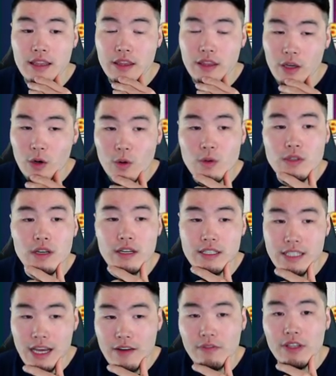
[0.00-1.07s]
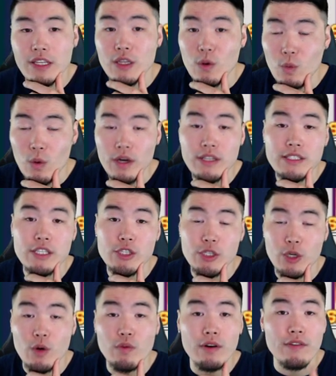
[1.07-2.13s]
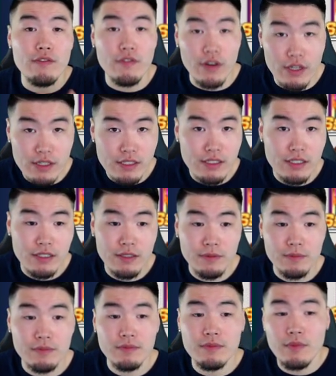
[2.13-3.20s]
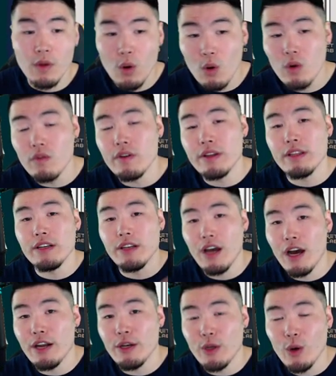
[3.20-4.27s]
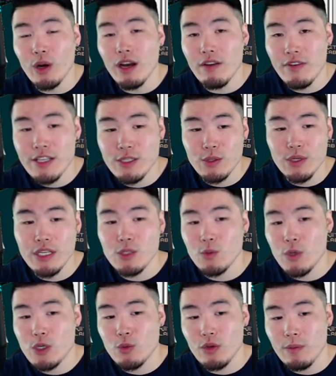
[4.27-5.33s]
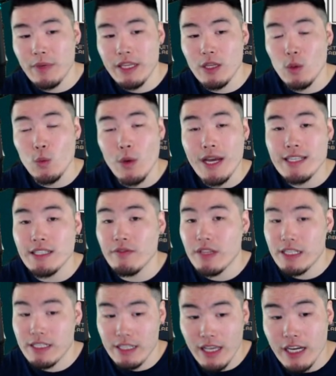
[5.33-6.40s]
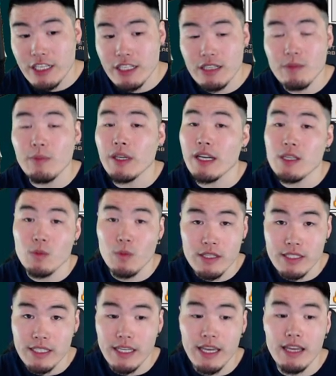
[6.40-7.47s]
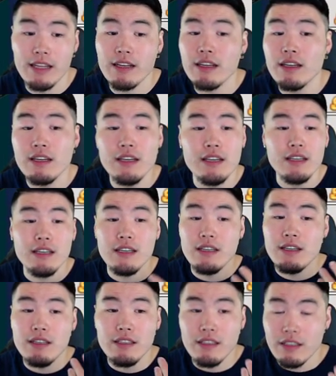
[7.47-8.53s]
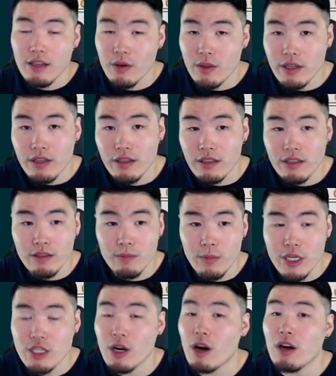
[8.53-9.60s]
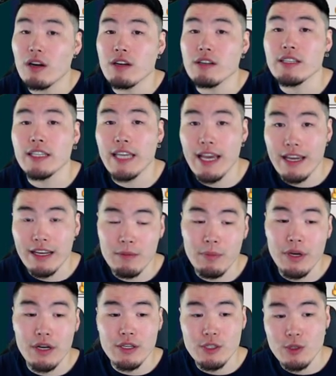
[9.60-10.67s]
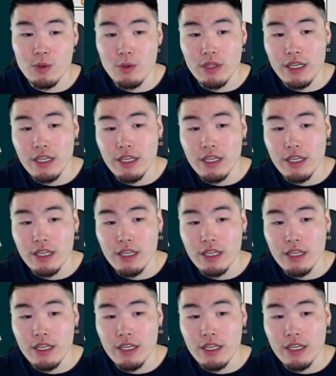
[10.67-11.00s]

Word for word: those are definitely the ones you should go for first over the non-Dokkan Fest units, which would be the rest of the selection, because once again, you know, they're much harder to get compared to the